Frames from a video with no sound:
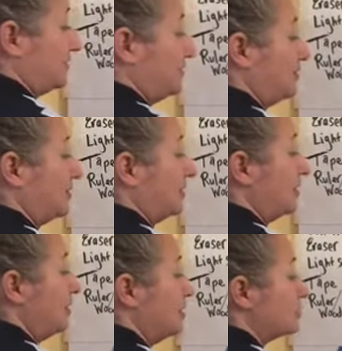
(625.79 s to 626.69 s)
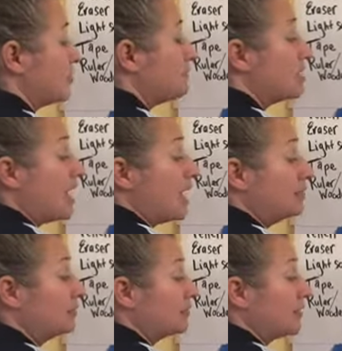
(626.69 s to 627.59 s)
it. Okay. So I'm
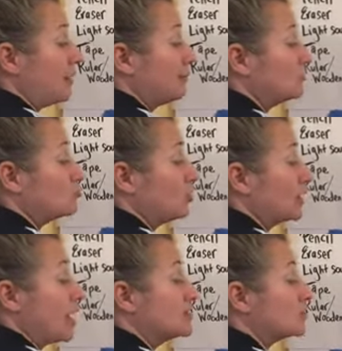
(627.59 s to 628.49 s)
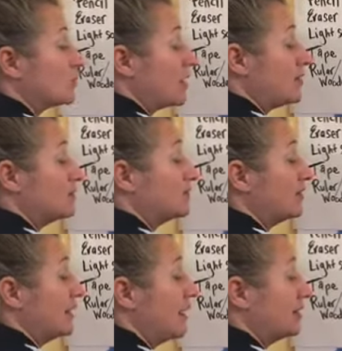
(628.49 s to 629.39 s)
not looking at my drawing. I swear, I was
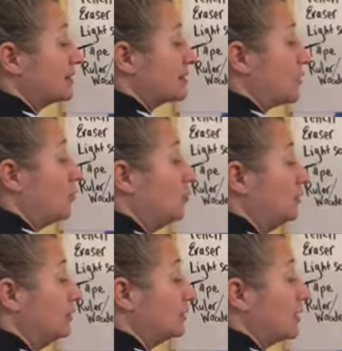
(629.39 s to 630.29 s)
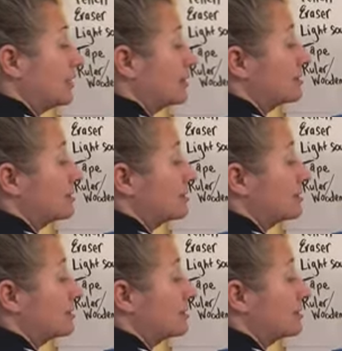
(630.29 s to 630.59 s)
very honest. I only looked at the